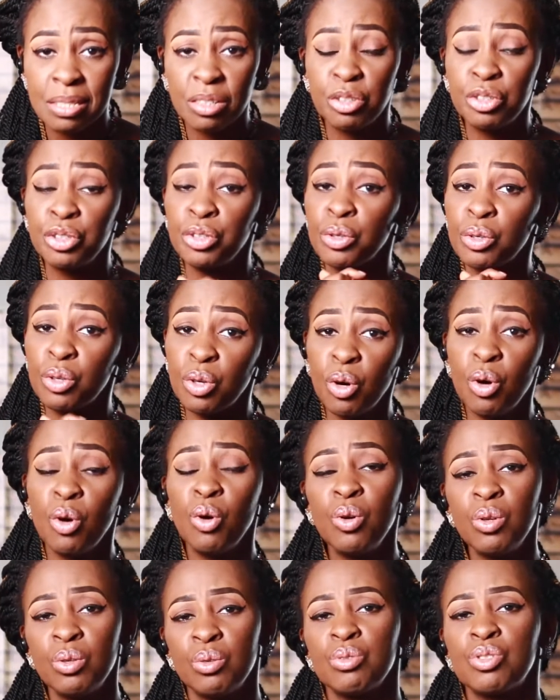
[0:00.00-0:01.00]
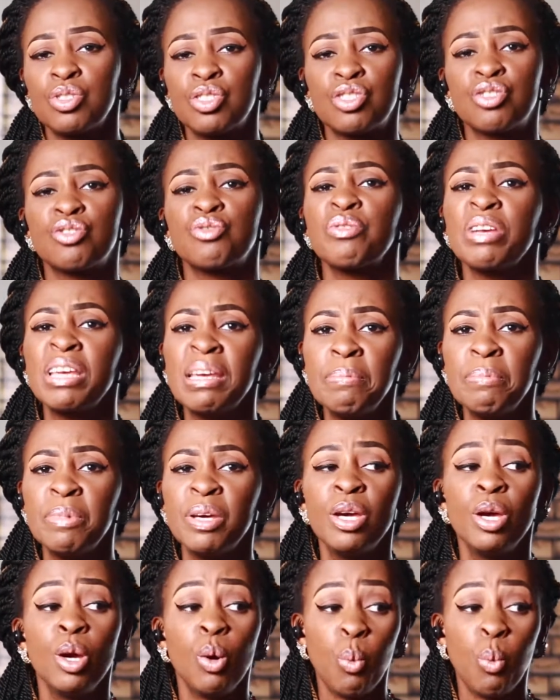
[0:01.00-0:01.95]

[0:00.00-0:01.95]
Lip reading: on your call or stream